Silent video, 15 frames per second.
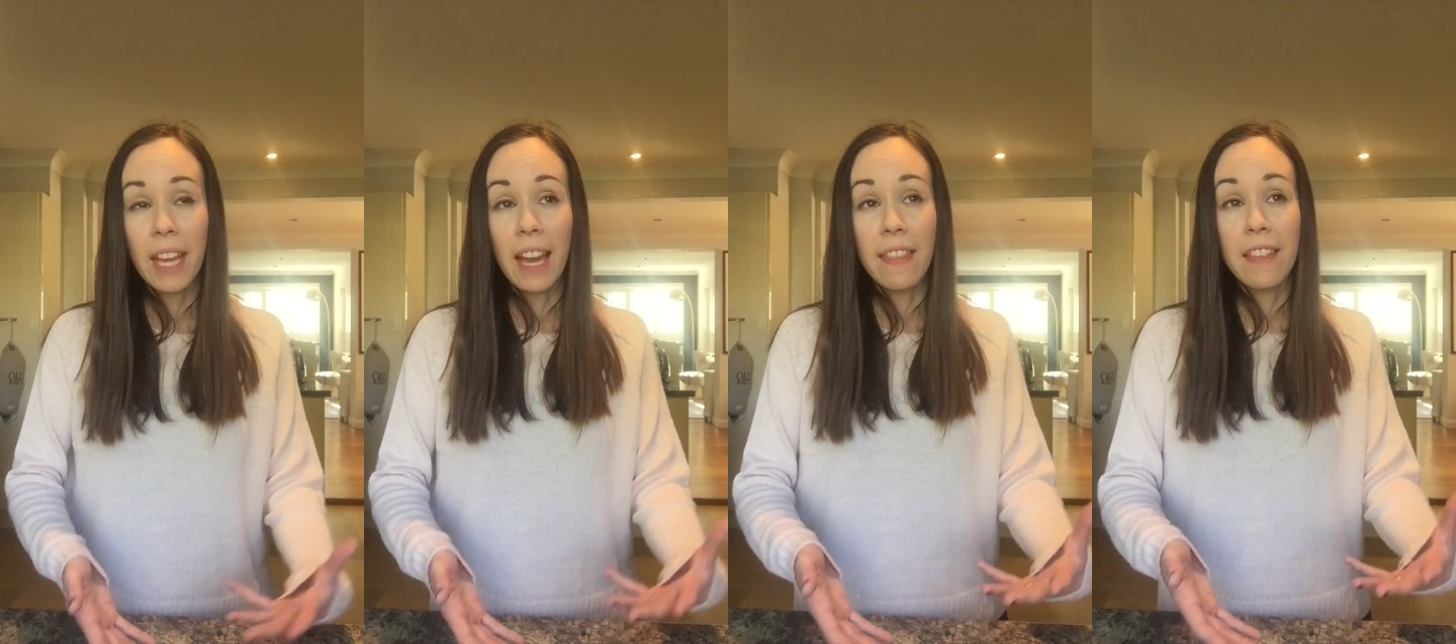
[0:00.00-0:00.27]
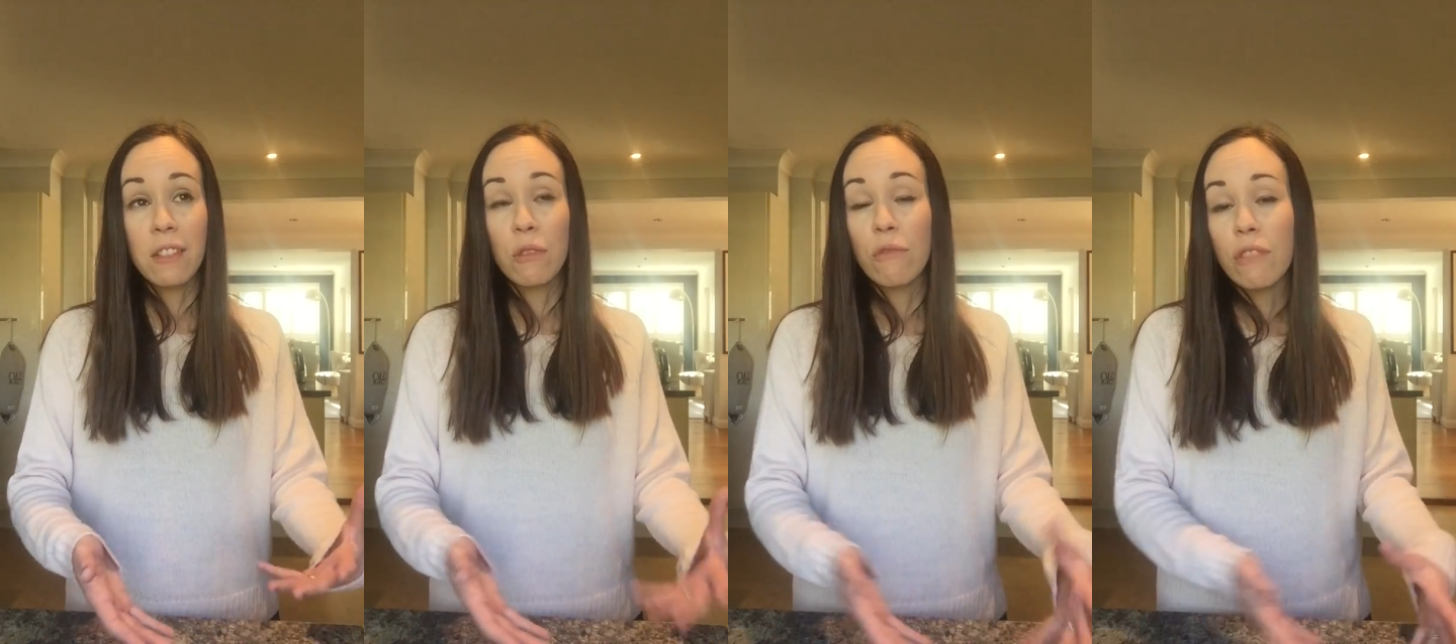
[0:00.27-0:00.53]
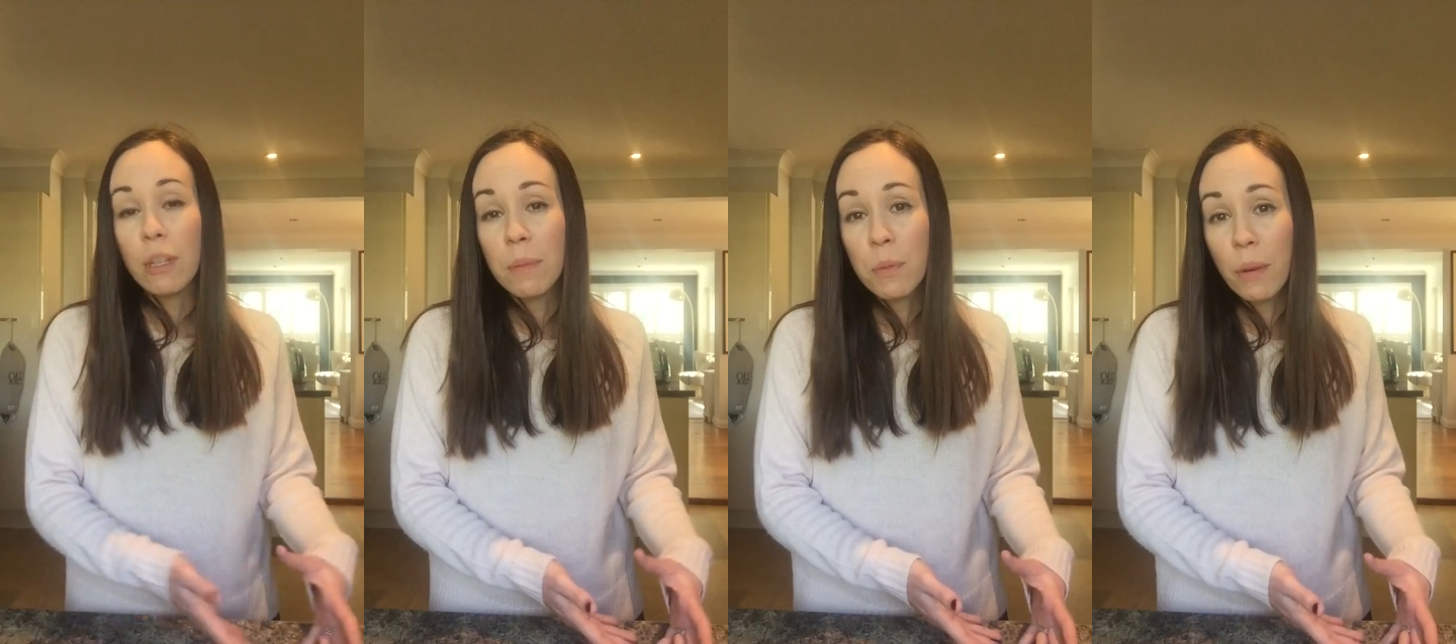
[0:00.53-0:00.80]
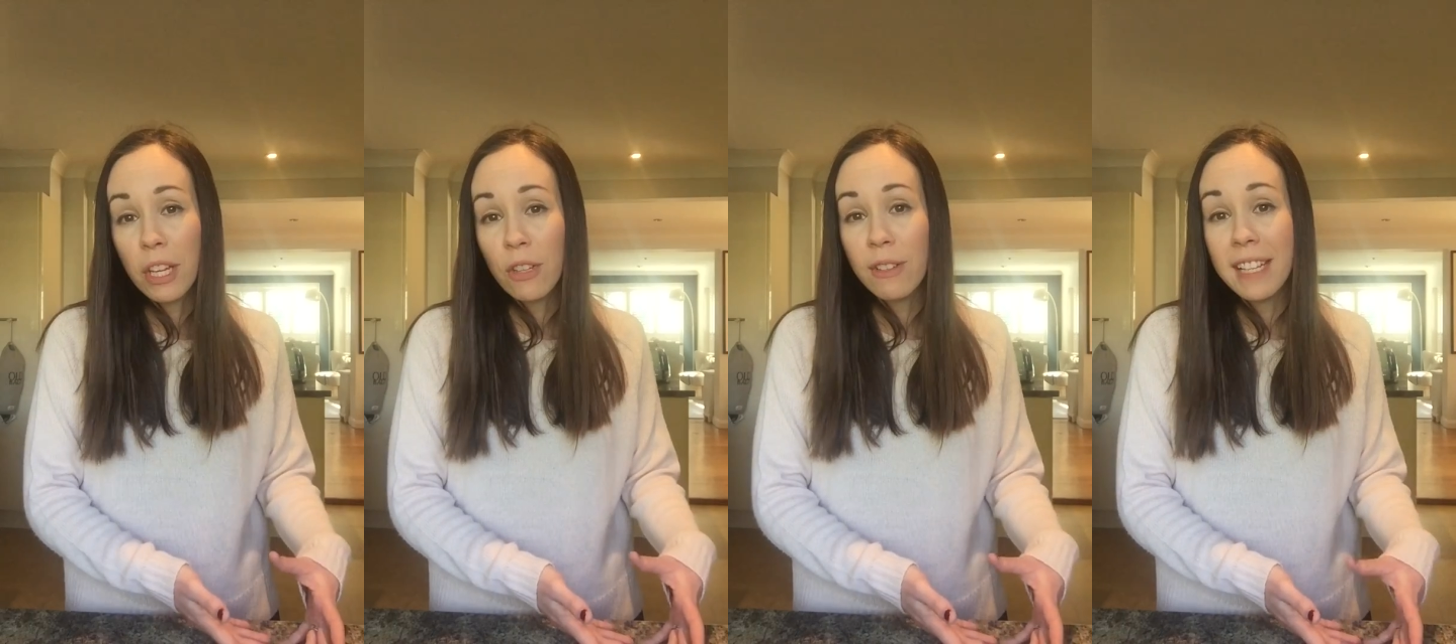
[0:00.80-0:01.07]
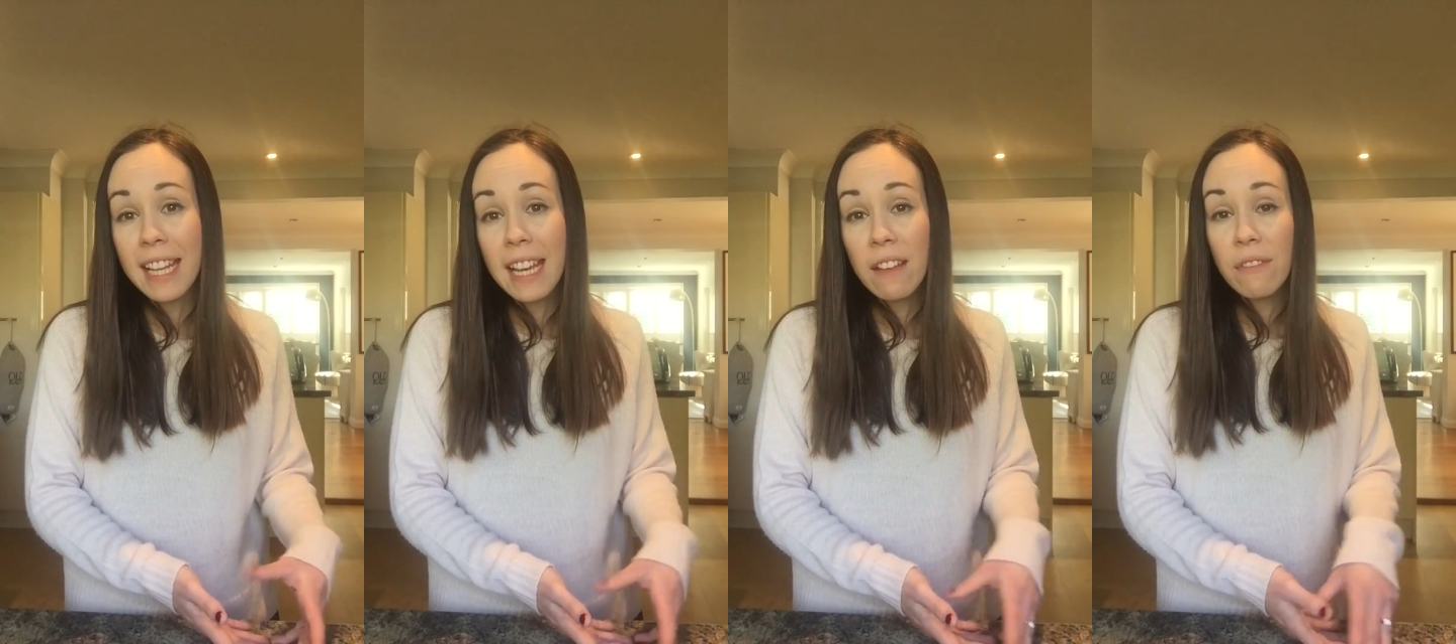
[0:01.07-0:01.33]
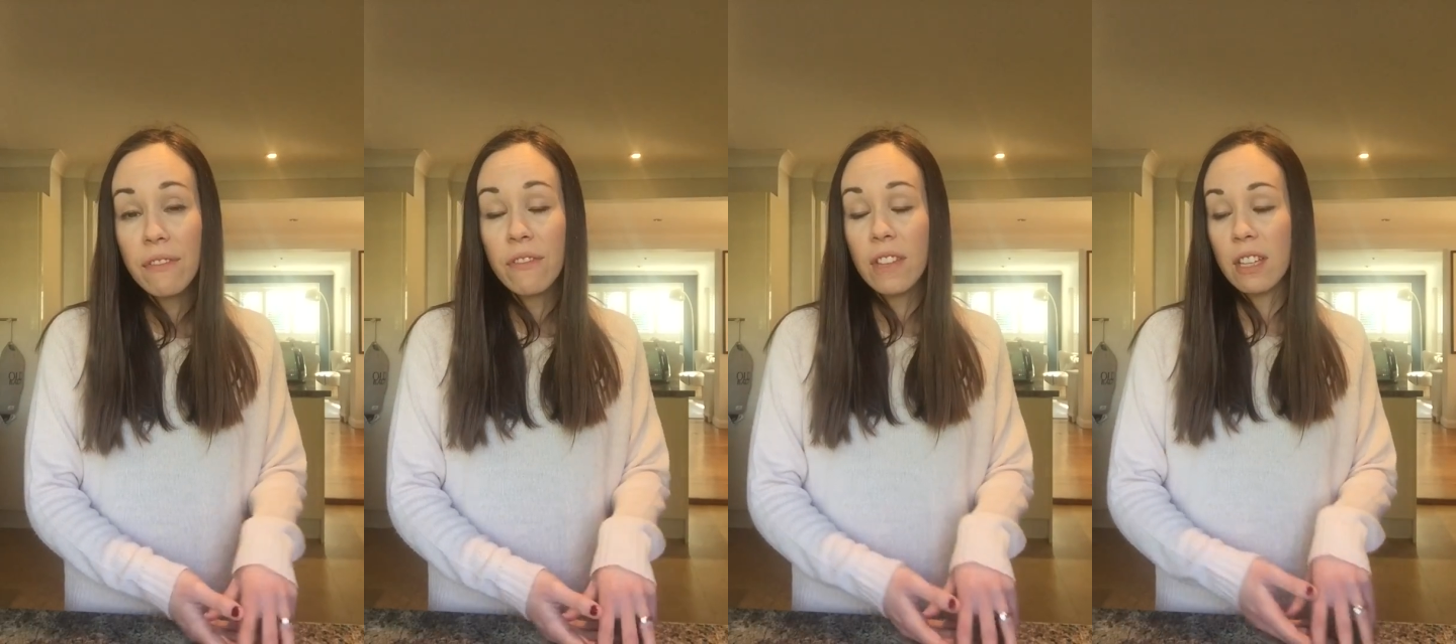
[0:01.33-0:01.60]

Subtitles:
And there's groups where you live,